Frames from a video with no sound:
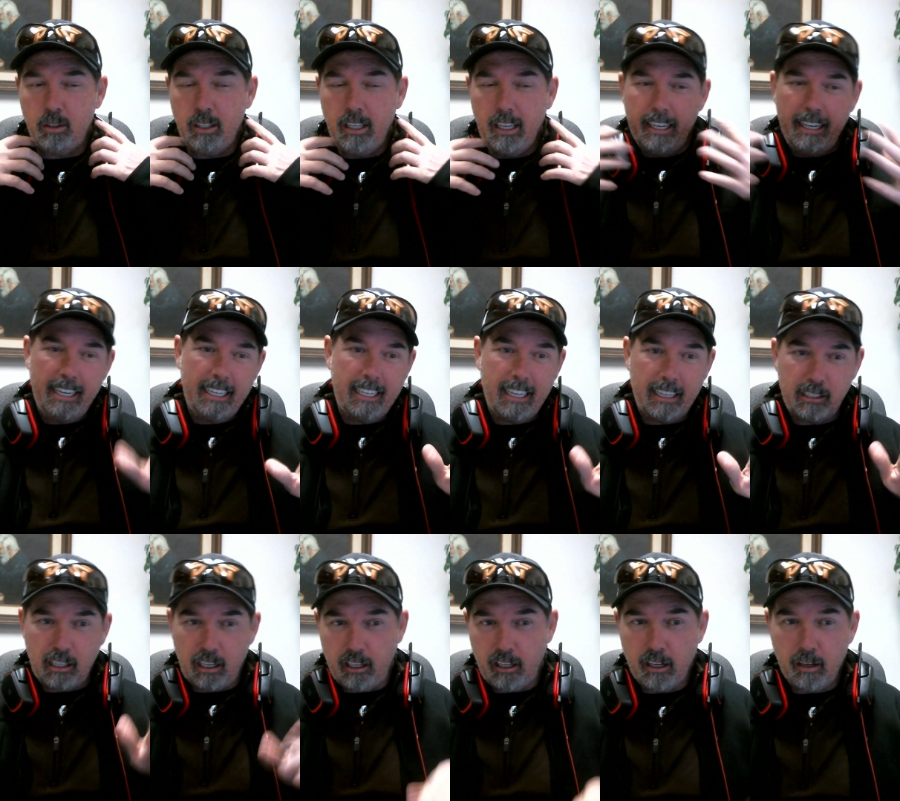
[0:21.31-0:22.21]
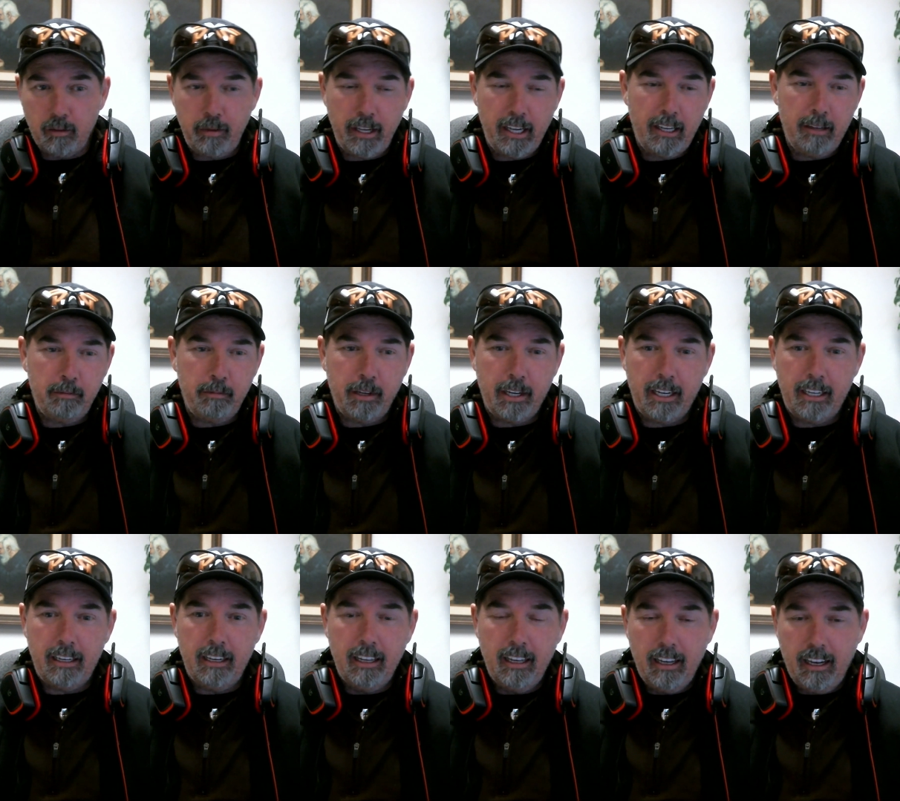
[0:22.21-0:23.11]
He does a little bit, but
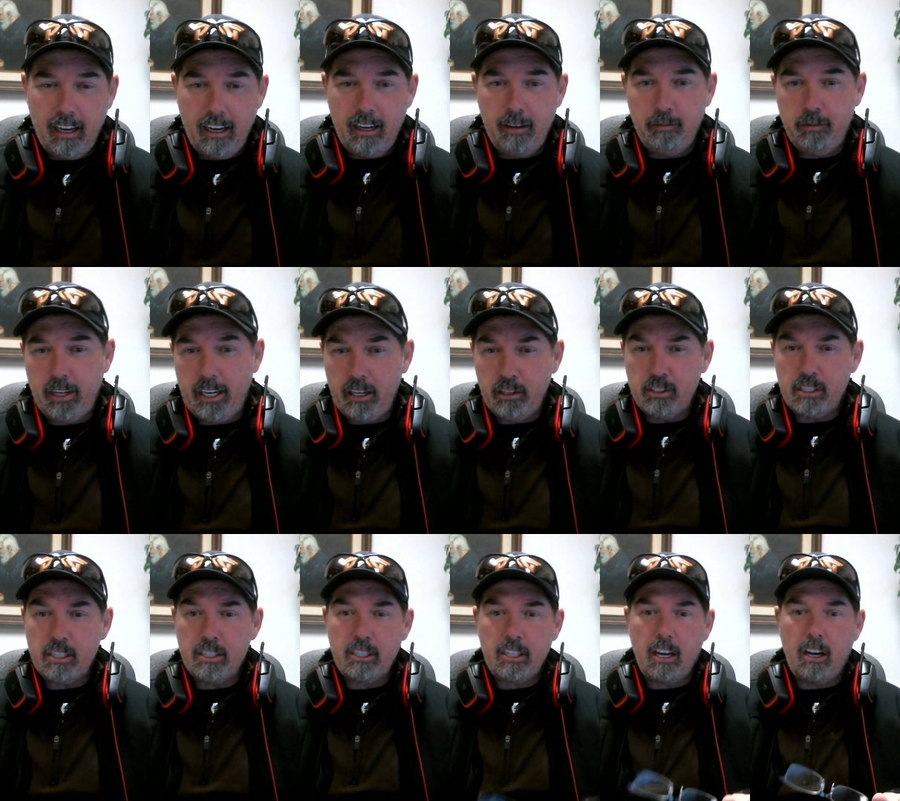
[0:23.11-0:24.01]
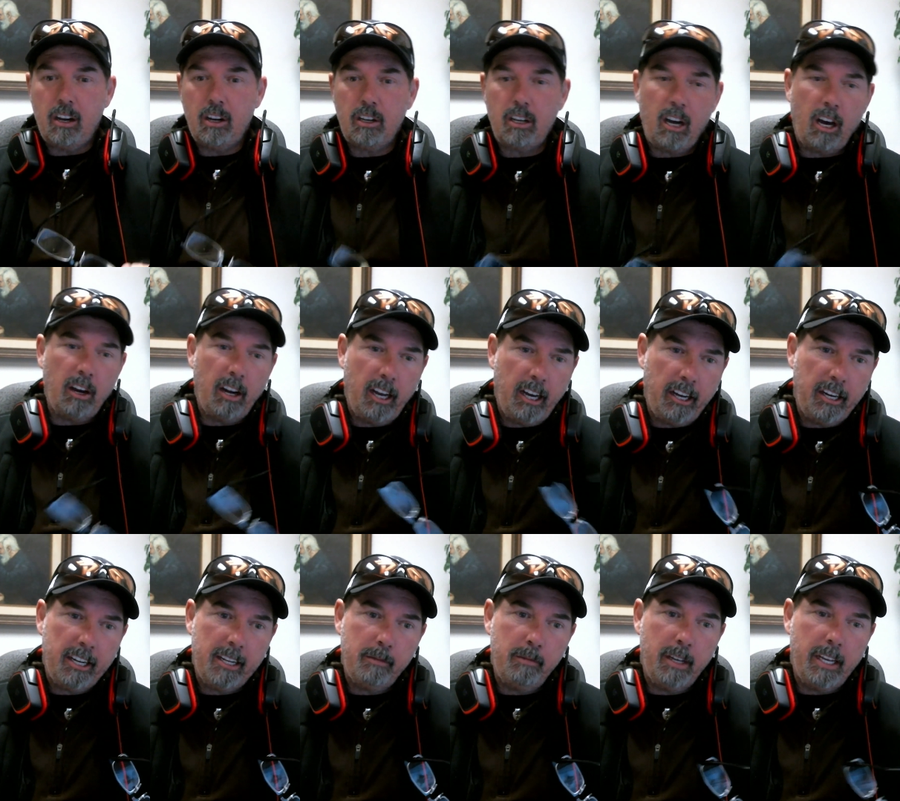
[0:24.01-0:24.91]
um, here's a song called
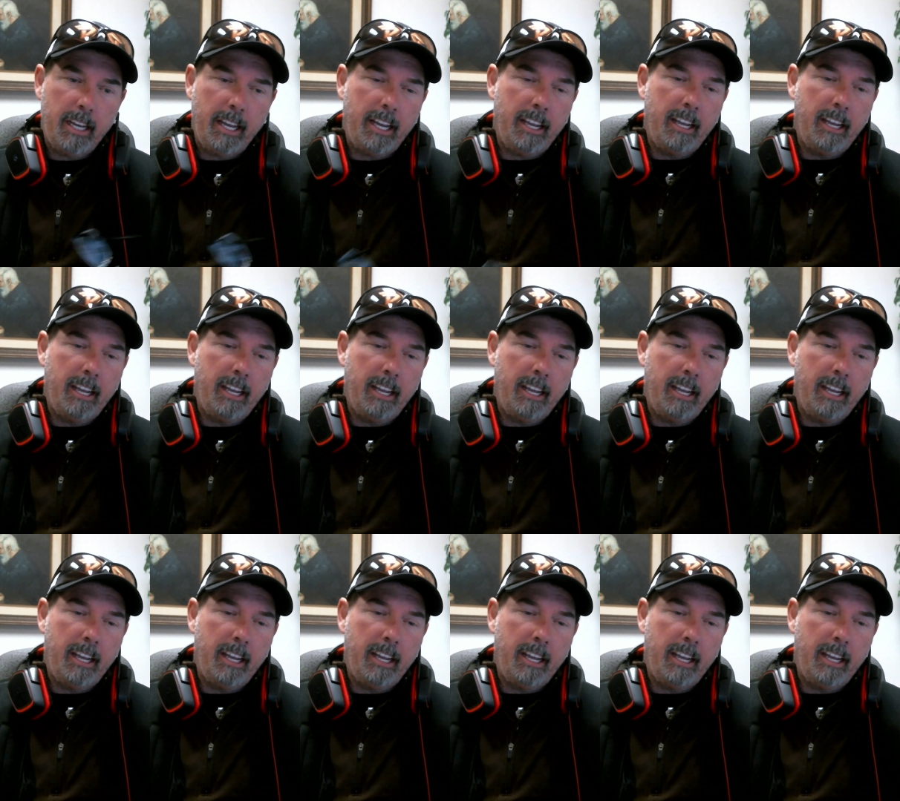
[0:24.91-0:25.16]
Honeybee.